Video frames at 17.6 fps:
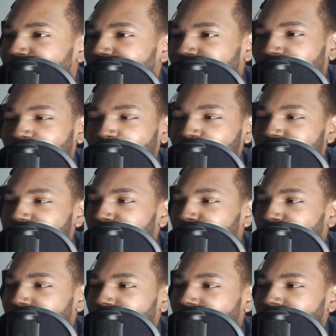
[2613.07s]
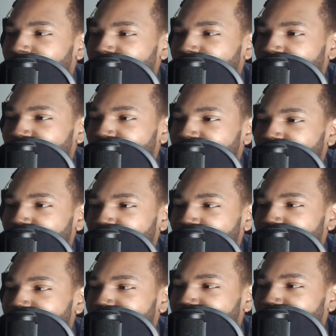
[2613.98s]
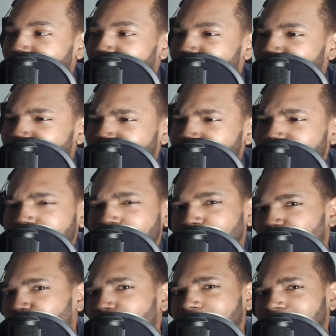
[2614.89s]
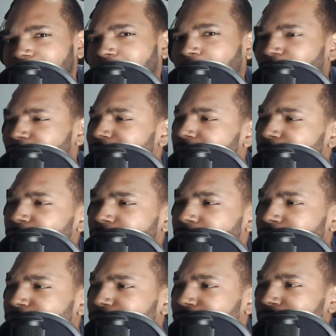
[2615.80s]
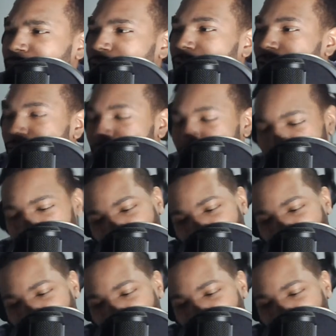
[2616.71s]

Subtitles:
If a host can plug me for some of these comps, because there's some suites that I really want to do for y'all,